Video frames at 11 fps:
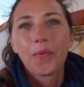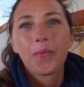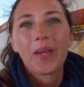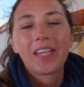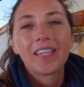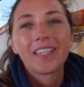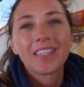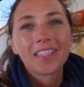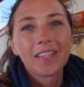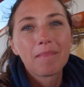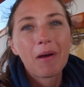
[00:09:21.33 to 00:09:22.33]
Waited
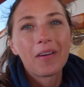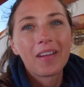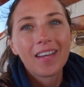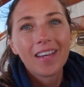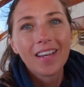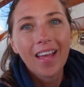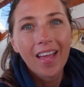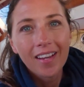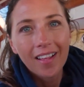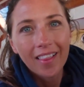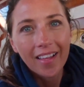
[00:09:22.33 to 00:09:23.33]
until about 9
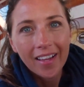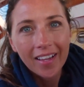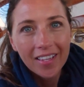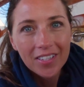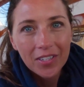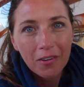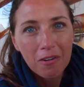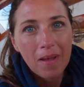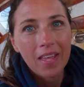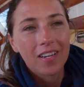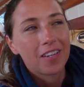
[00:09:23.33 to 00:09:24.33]
o'clock to go to
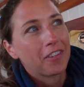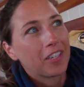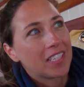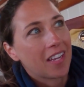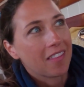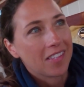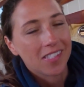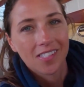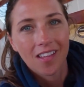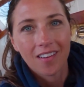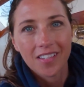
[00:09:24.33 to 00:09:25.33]
bed, and if you can tell, the
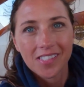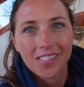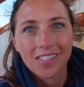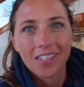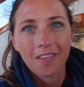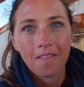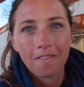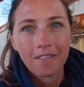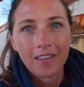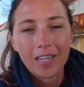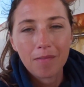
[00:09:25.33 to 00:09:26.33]
sun is still
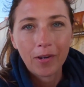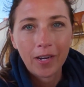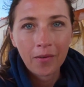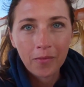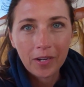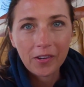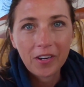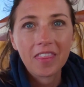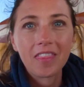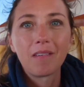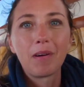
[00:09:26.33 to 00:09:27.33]
very bright. One
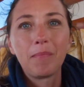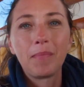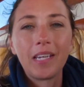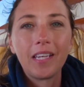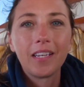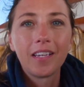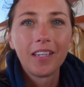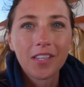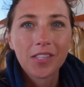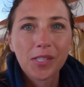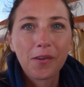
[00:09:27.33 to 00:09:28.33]
great thing about being
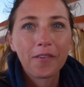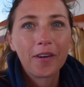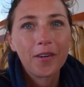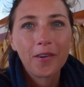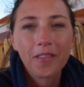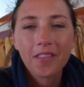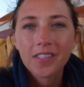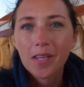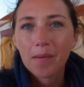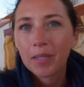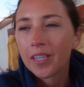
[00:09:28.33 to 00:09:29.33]
so far north in the
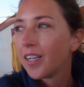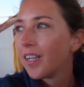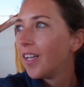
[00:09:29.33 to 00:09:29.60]
summer.